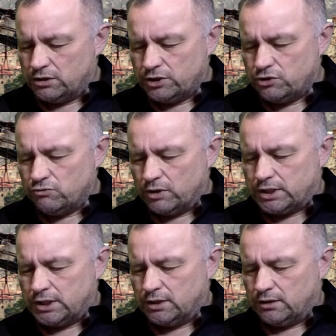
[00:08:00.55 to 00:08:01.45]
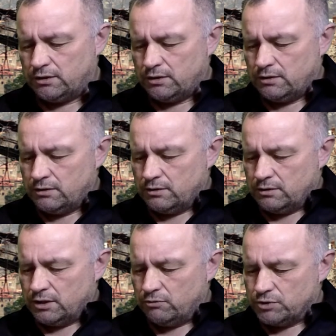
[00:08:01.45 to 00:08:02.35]
and you will kill.
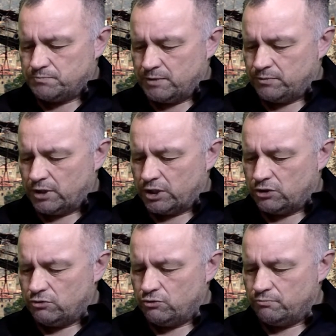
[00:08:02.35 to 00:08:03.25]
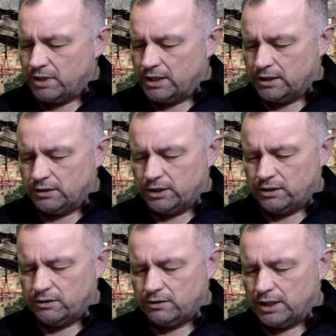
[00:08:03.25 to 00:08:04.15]
It was people like you who made
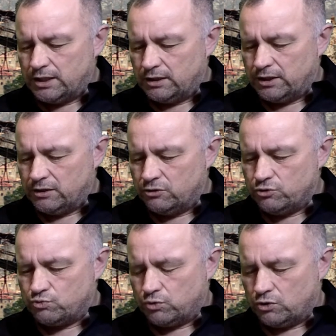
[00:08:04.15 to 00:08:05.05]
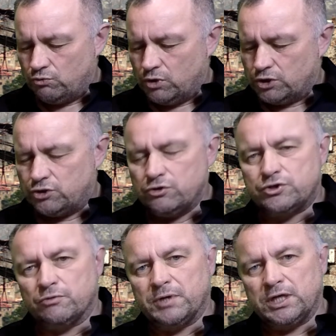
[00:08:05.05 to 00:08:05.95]
Italy lose World War II
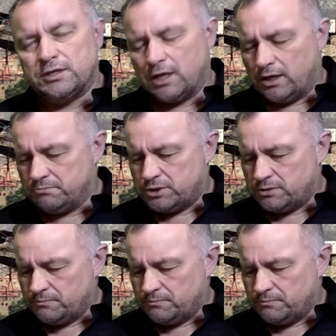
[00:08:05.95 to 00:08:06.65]
so many times.